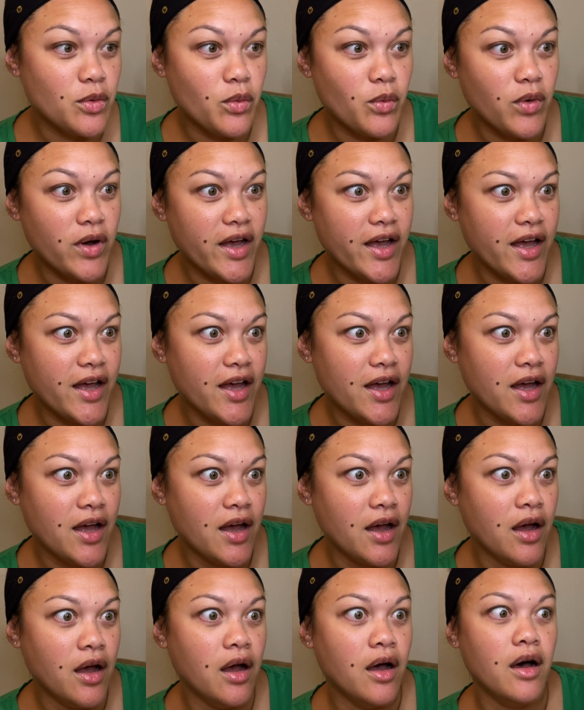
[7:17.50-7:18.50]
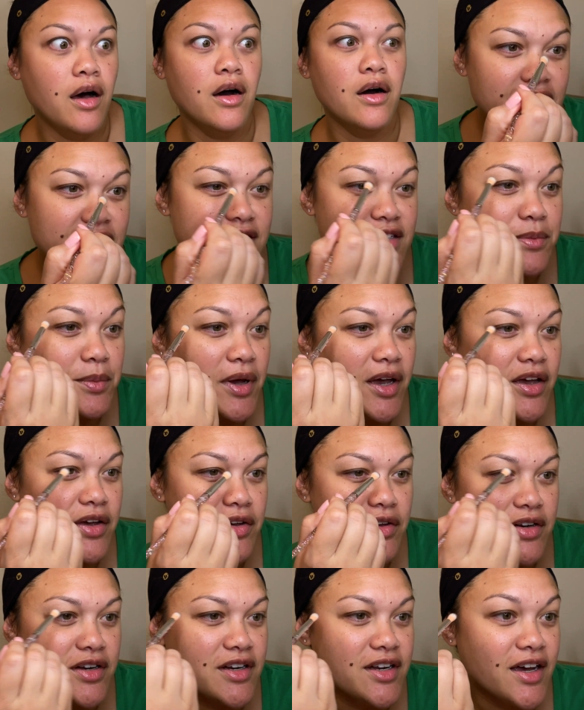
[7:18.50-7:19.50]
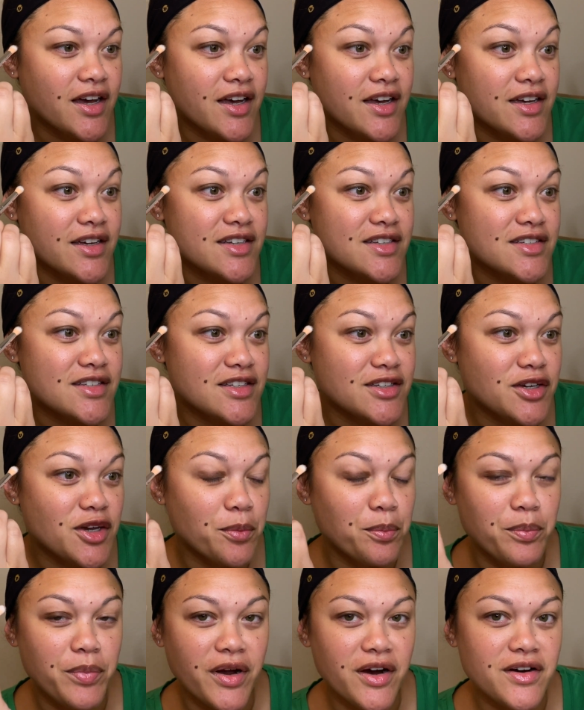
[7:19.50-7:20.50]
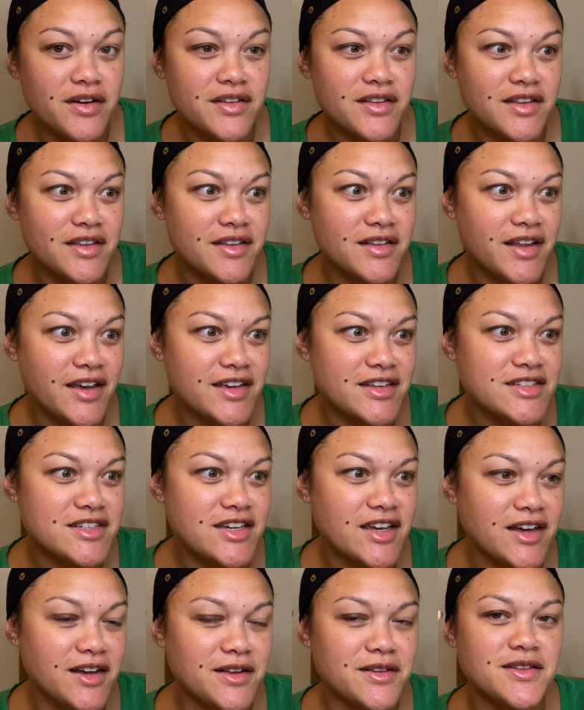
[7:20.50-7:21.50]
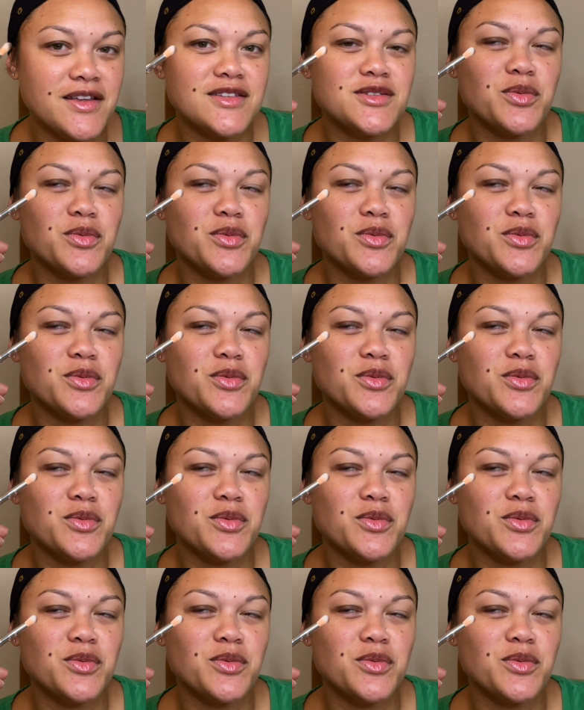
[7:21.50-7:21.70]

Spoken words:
Wow. See, my hooded eyes, you could barely like tell. That's